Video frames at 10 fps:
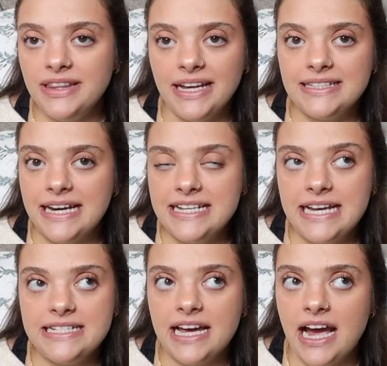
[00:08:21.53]
like
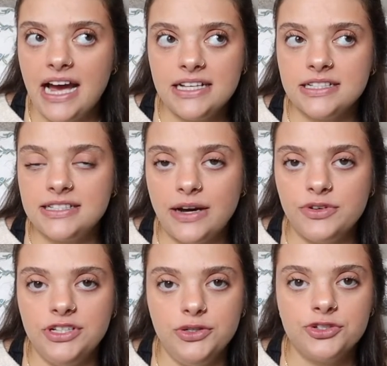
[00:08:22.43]
day-to-day tasks that
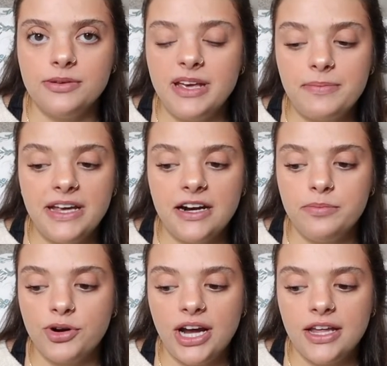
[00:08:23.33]
would usually make me out of
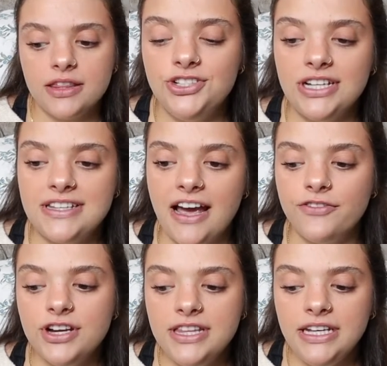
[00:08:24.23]
breath. Just
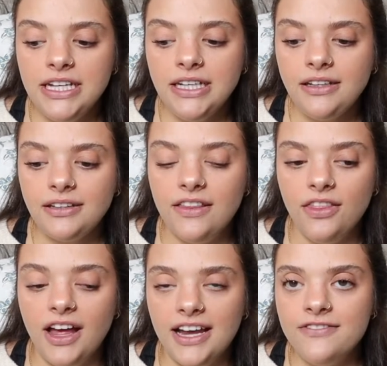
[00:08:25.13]
everything in
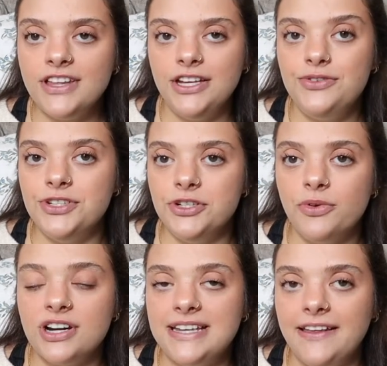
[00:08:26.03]
life that you do
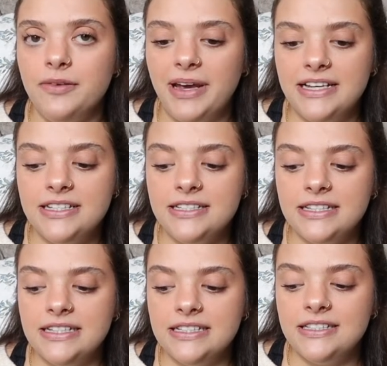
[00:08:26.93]
on a daily basis
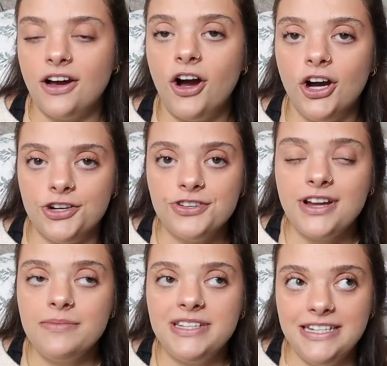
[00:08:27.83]
is 100
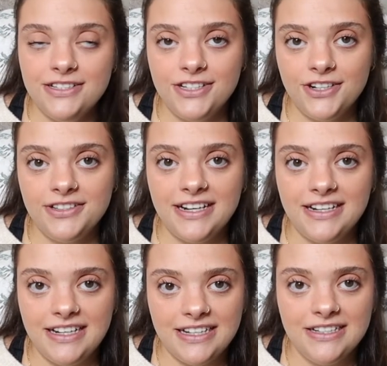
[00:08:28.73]
times easier than
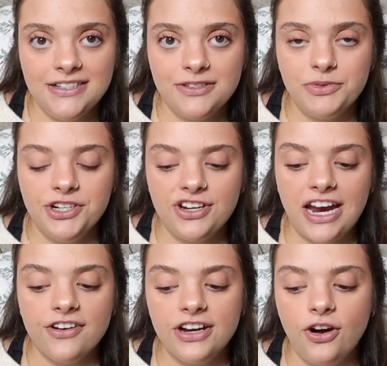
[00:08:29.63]
it is when you're
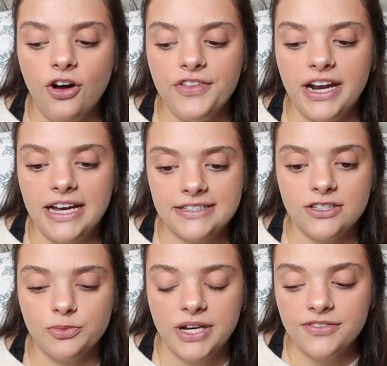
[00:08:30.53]
carrying all that
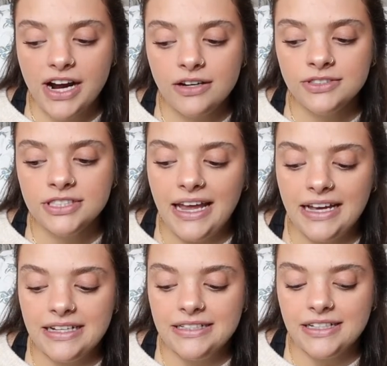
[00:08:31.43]
excess weight around.
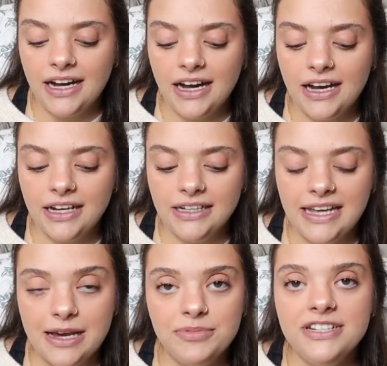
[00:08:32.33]
And I
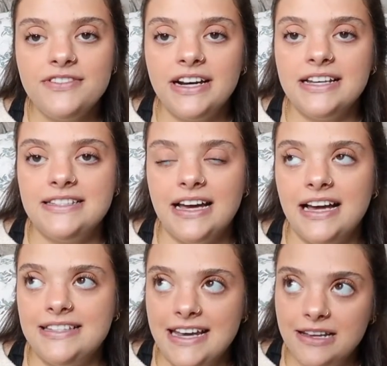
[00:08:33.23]
can't believe that it
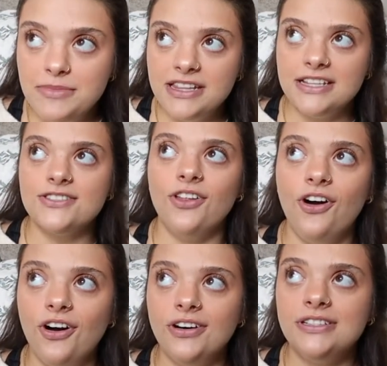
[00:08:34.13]
had taken me this
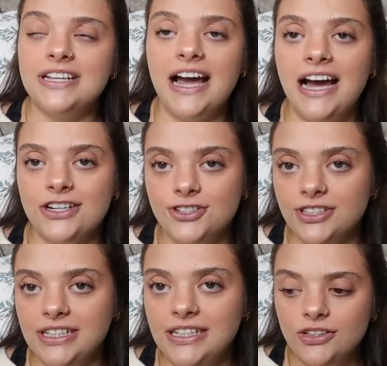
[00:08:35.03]
long to
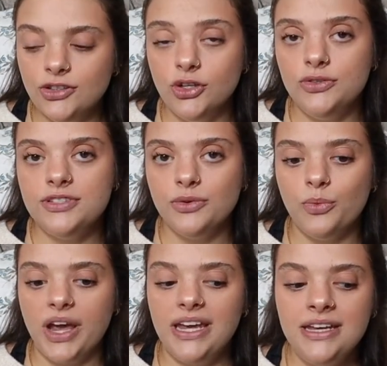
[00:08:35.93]
actually lose the
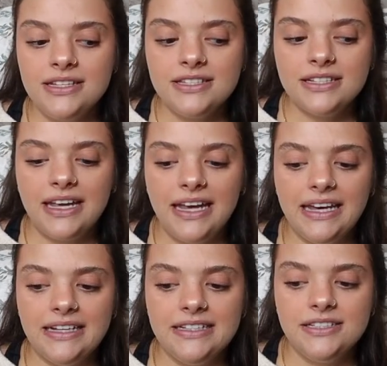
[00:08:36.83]
weight.
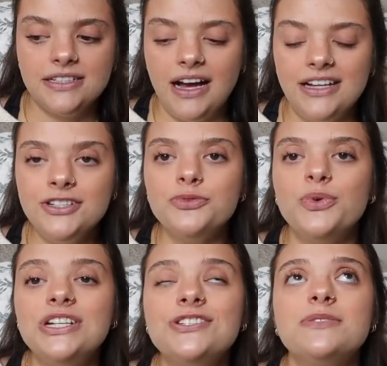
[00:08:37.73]
And I just
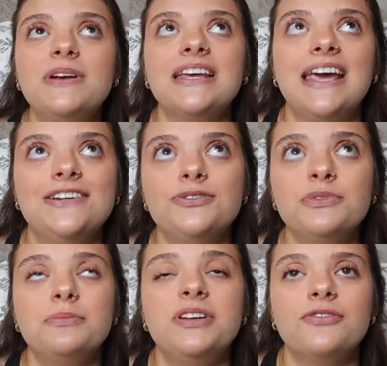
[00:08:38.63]
wish this medication
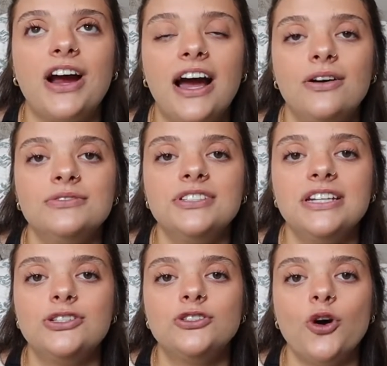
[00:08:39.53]
would have been around
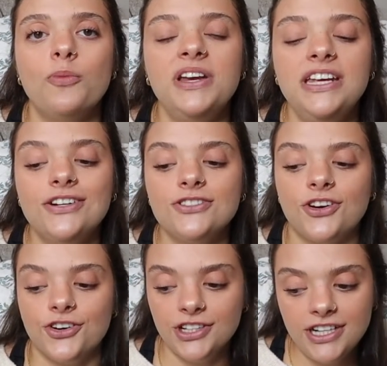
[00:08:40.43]
like so many years
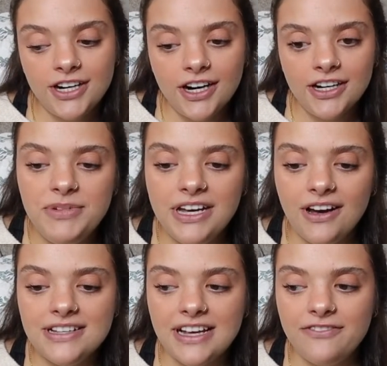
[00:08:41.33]
earlier,
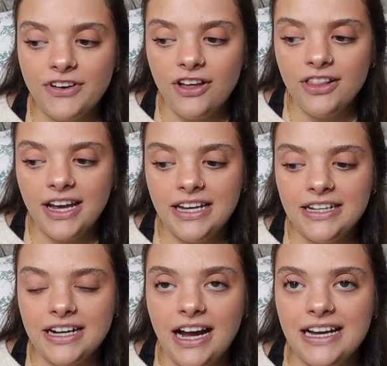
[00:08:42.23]
because I felt
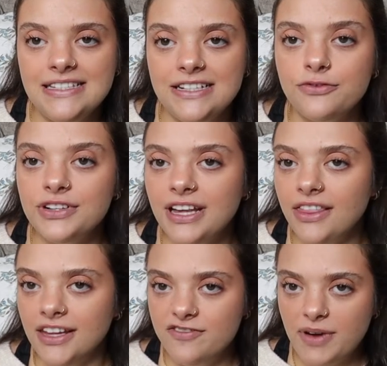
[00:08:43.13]
like I didn't really
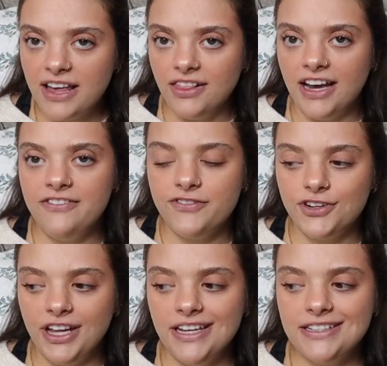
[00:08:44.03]
live my life
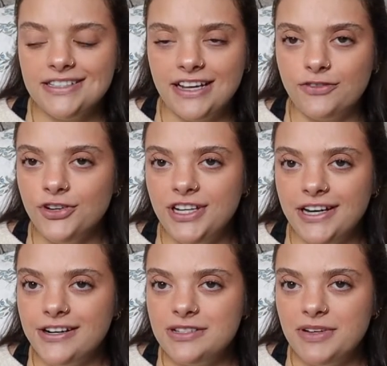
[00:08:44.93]
for like several
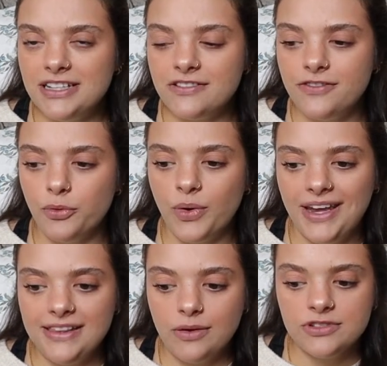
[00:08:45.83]
years because of the
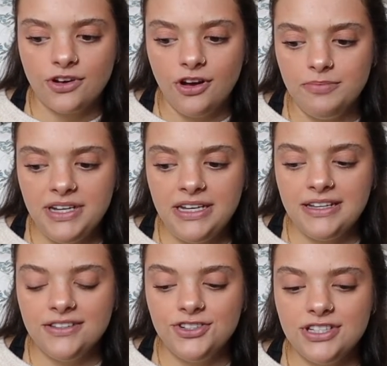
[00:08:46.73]
weight that was on me,
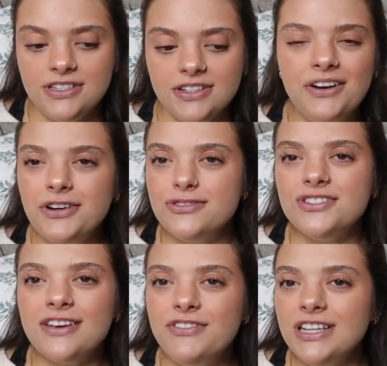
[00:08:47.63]
and just, I don't know,
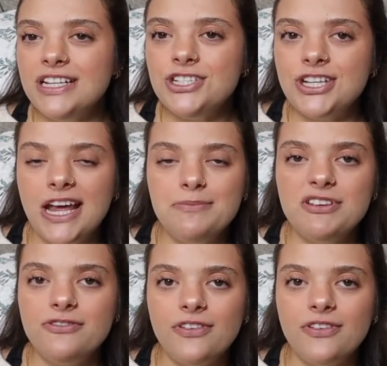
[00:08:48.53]
just like feeling ashamed of